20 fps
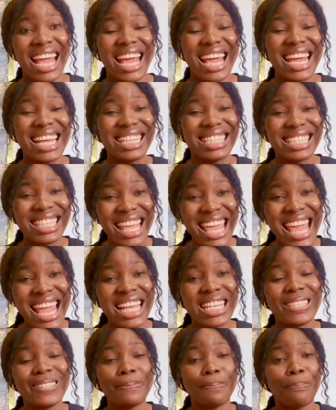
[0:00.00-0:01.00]
it
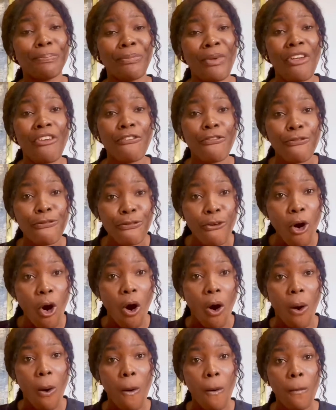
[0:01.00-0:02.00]
is before